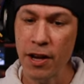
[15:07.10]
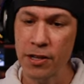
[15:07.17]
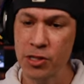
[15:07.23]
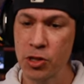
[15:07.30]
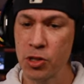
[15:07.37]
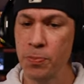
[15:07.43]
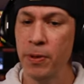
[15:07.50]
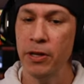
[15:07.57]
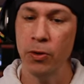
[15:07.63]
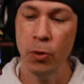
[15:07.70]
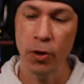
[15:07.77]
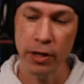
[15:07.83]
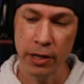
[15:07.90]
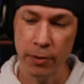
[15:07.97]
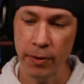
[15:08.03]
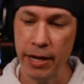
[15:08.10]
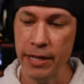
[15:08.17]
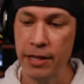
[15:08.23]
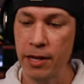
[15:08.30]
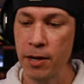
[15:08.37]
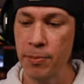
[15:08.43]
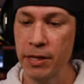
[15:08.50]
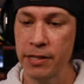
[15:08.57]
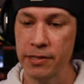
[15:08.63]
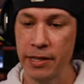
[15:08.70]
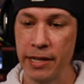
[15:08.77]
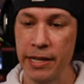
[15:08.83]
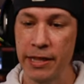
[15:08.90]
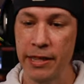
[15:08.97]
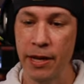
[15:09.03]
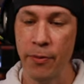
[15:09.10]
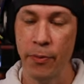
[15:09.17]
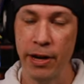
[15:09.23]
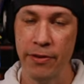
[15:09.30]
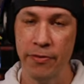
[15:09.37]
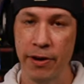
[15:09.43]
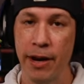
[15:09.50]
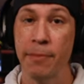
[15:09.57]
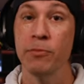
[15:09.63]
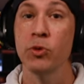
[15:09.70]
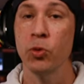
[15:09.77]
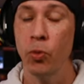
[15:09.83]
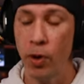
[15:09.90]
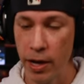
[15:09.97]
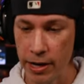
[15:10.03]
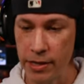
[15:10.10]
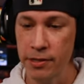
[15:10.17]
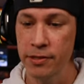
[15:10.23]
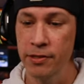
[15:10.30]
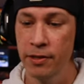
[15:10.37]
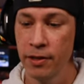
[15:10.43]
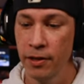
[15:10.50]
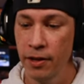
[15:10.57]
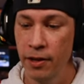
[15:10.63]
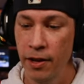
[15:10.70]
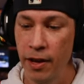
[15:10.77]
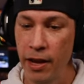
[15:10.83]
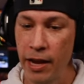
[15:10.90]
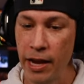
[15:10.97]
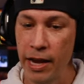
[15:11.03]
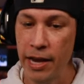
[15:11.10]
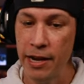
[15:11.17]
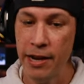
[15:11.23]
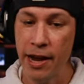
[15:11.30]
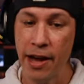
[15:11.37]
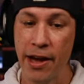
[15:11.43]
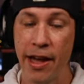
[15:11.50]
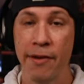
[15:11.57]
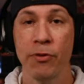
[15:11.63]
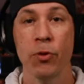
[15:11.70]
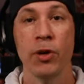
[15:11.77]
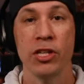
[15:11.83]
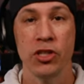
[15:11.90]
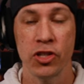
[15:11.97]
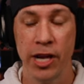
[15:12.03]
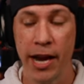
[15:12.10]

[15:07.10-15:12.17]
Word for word: Also spelled Orca right there because I hit that wave ramp twice. And now I have Quint's